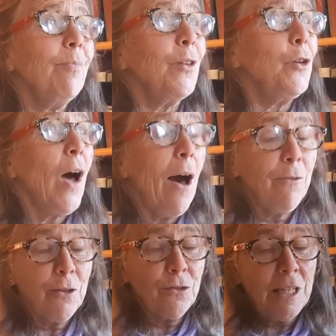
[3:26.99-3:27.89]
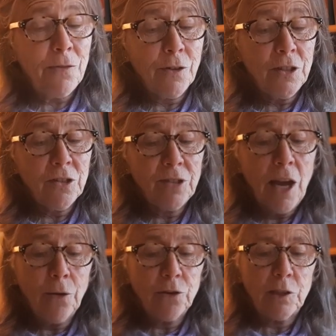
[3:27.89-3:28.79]
"You have to see for
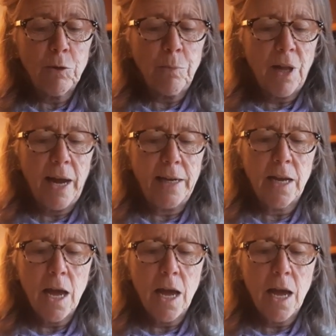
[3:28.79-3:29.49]
yourself," she replied.